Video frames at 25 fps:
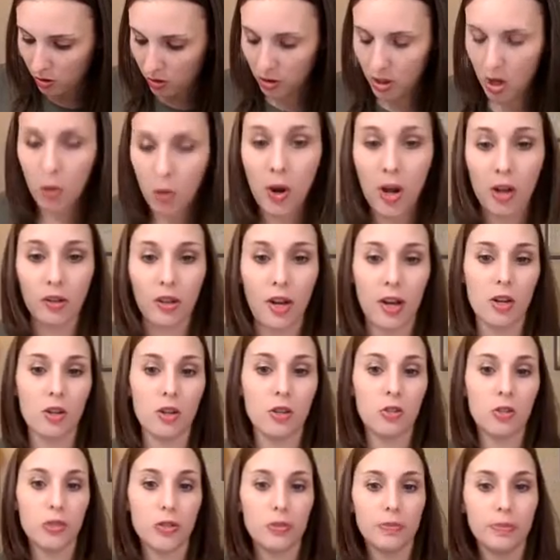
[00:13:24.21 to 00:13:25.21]

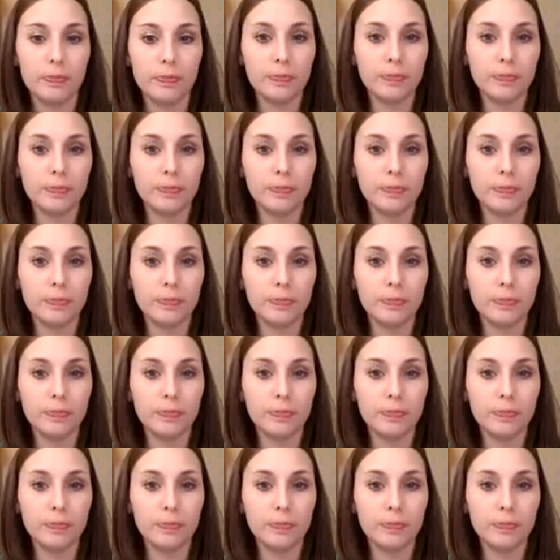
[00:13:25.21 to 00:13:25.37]
outliers.